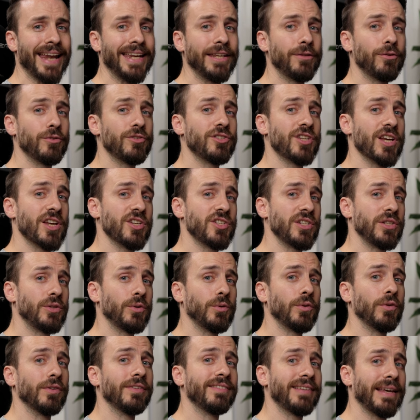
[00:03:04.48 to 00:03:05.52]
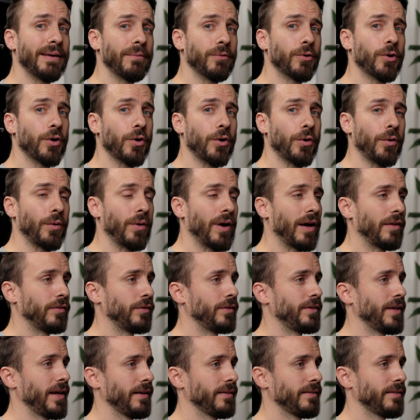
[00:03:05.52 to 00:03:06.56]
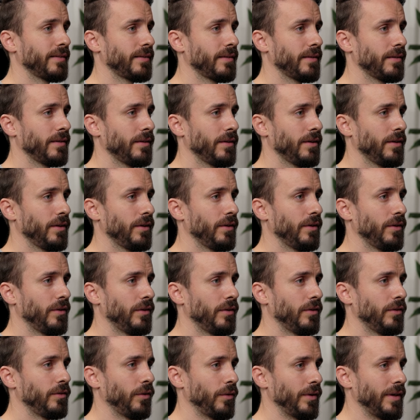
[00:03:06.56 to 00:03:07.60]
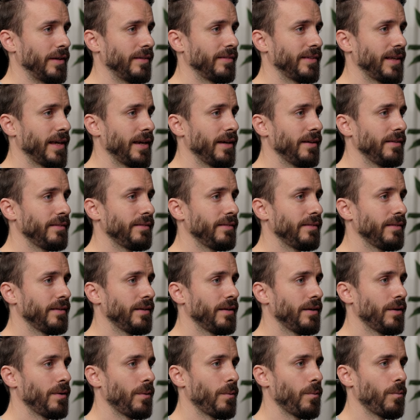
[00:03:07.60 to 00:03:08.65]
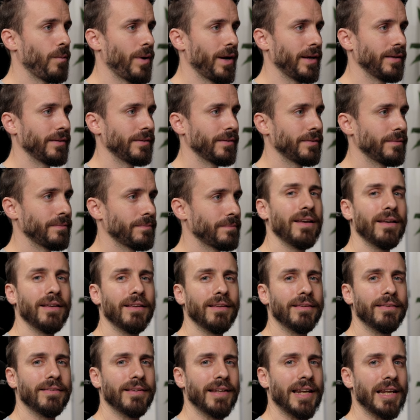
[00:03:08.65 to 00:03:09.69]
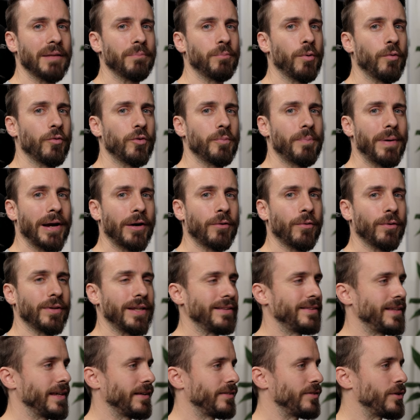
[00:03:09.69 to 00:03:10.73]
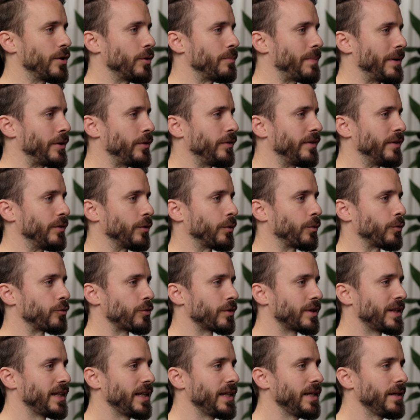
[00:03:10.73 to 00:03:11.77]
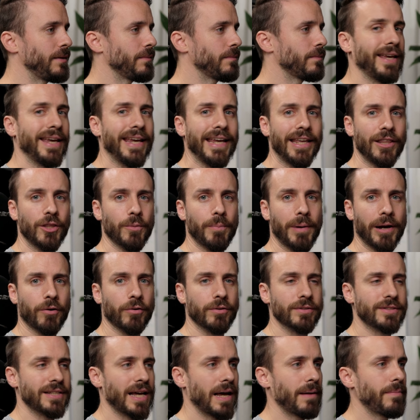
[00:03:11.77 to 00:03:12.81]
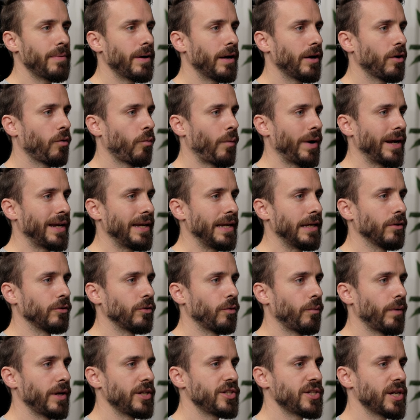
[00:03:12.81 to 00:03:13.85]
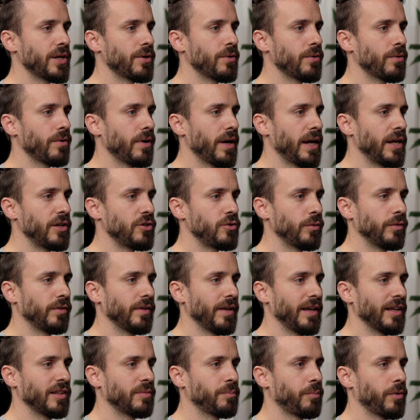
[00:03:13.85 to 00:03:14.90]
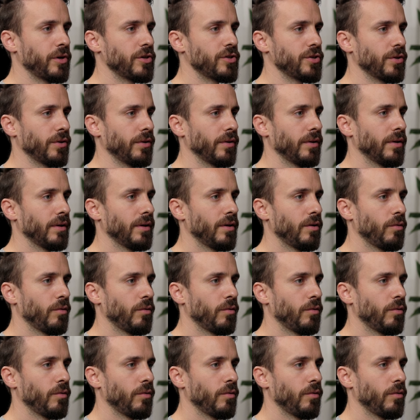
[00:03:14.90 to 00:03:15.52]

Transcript: I need to change it to the same color as the text. So in this case, white. Select both the background and text node by using the Ctrl key. In the background tab, right click on the red channel and choose expression.